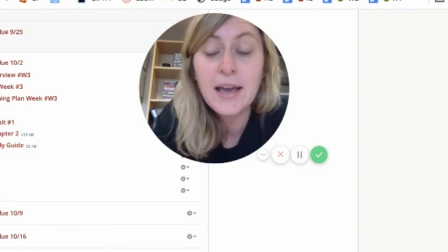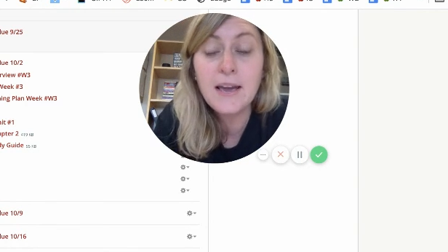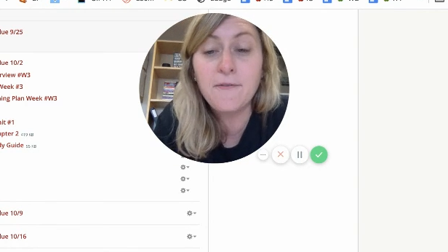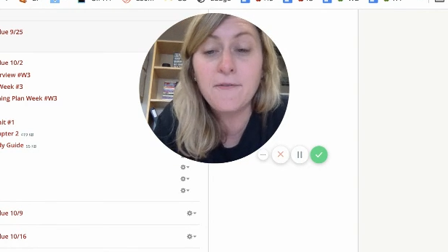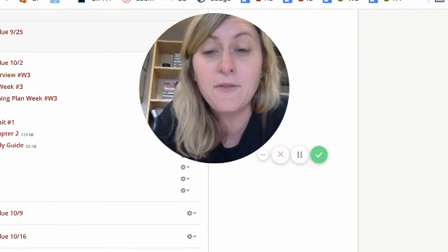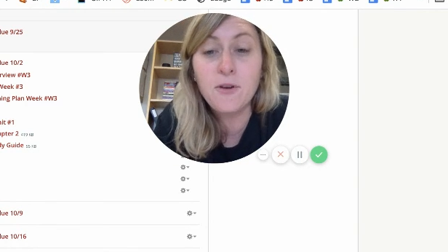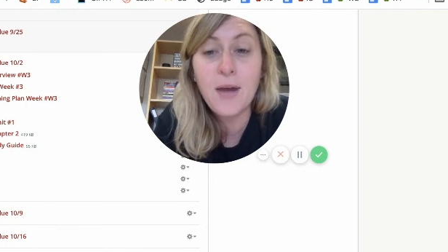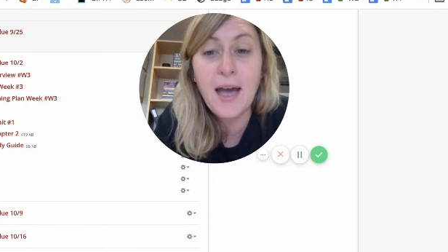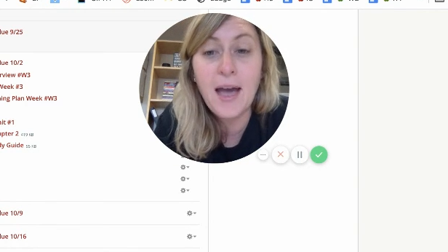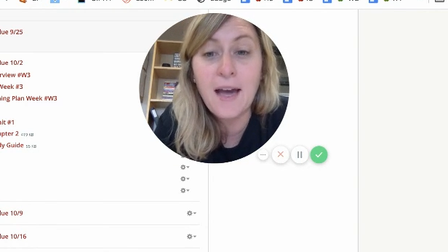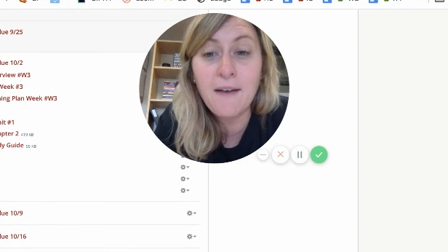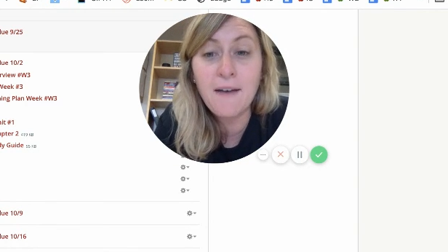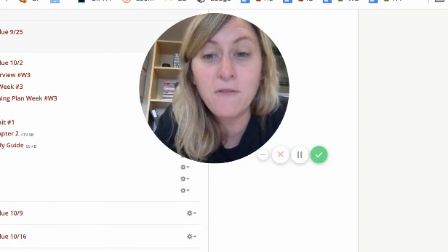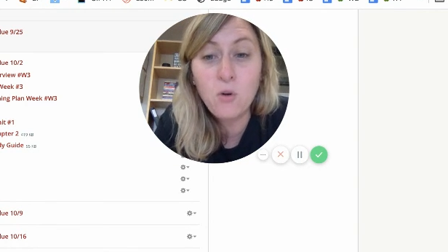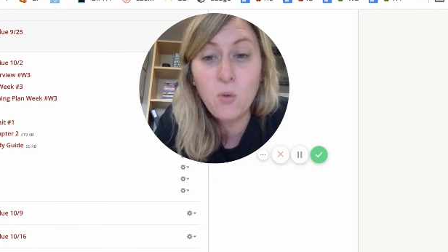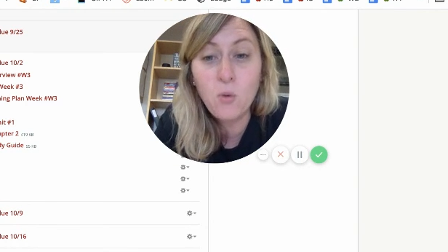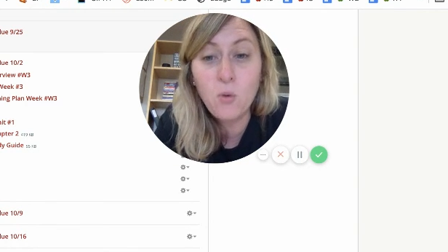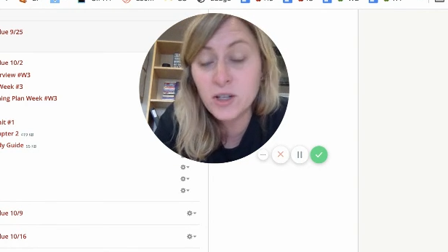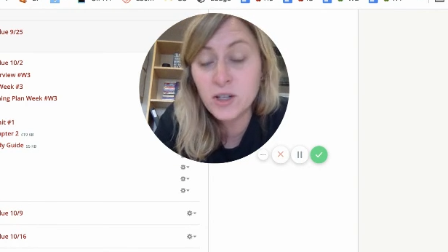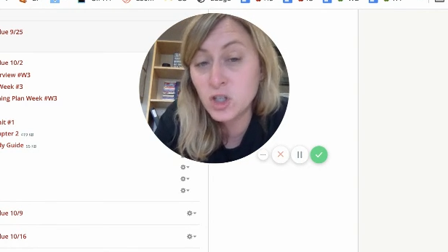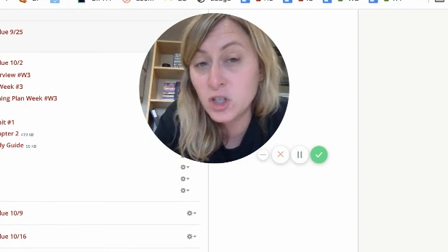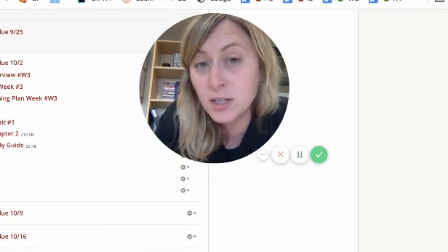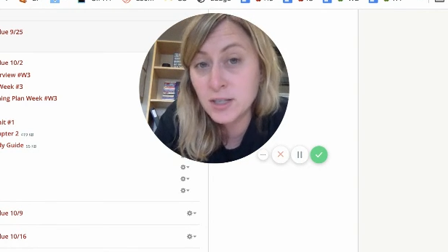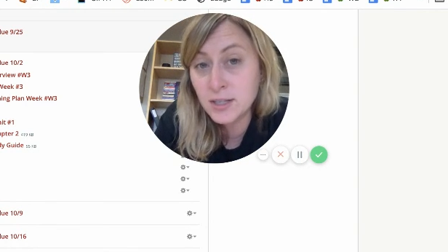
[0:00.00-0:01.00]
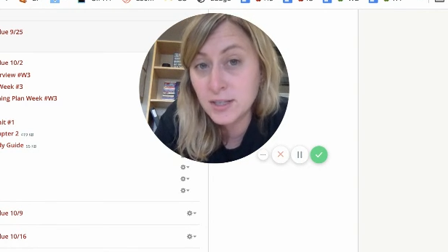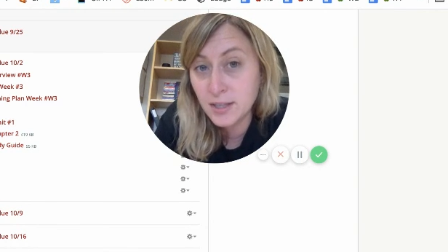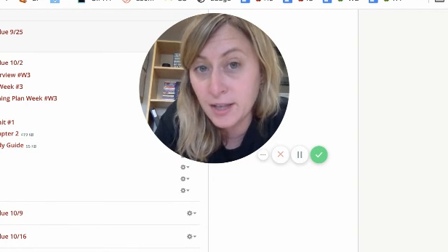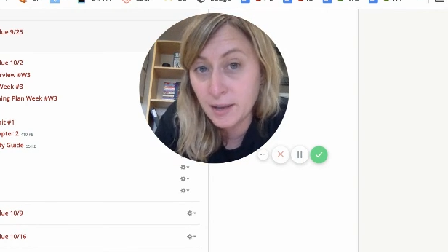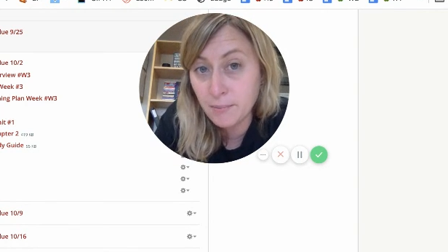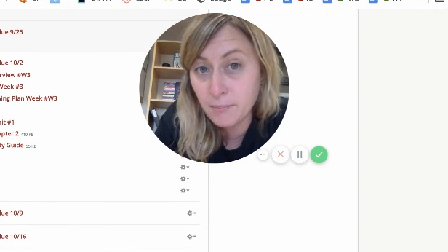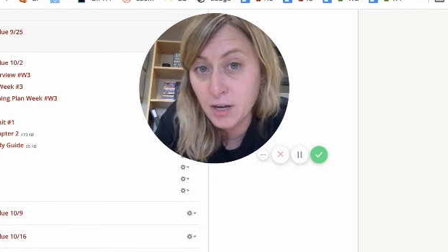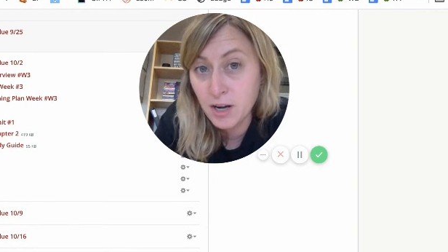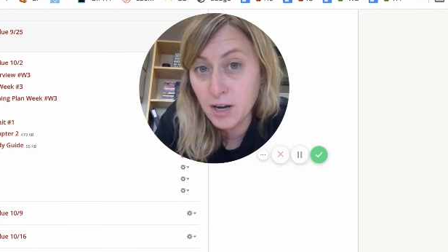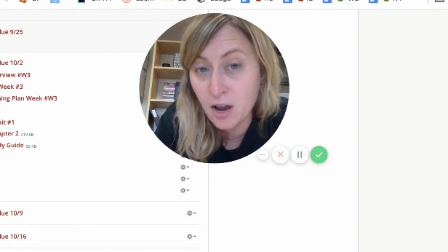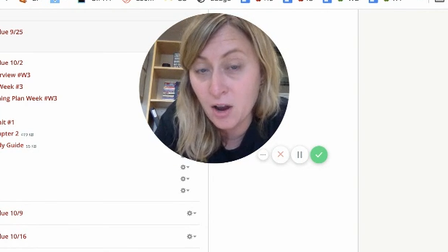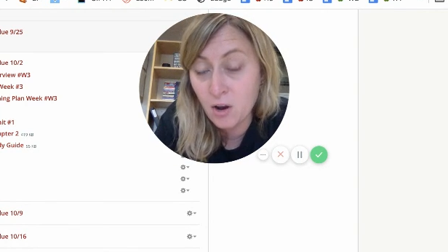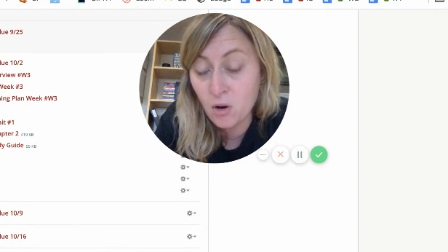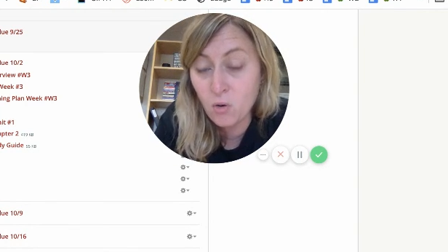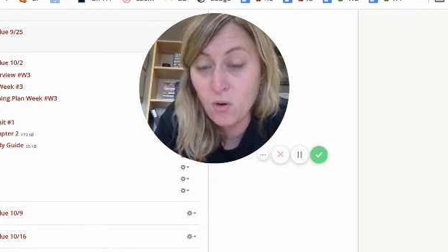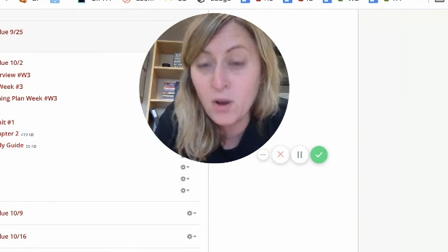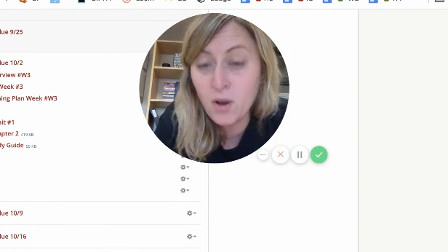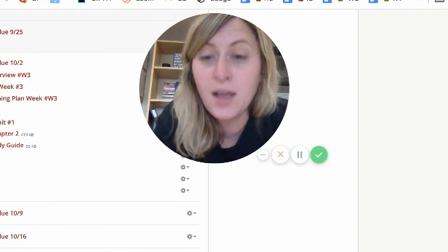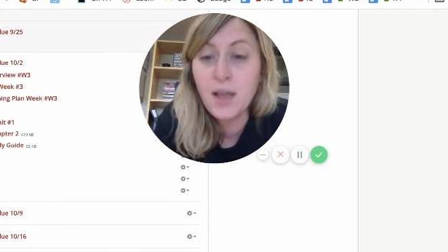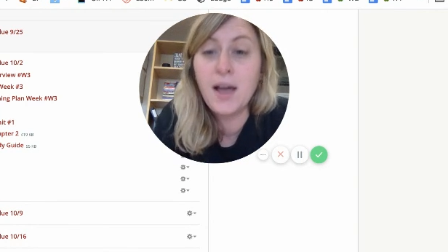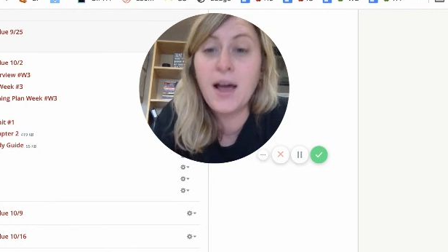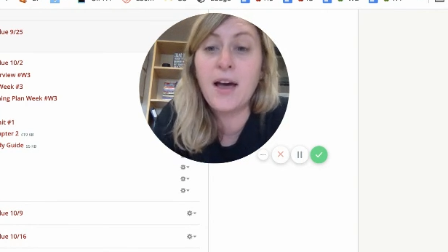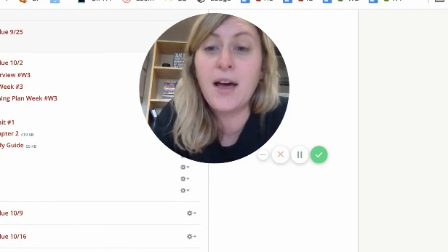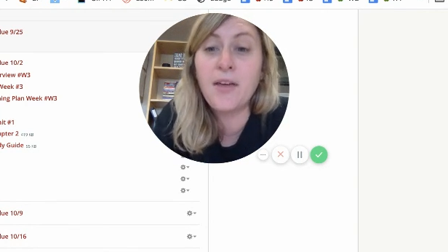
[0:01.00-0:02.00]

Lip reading: If you have questions, let me know.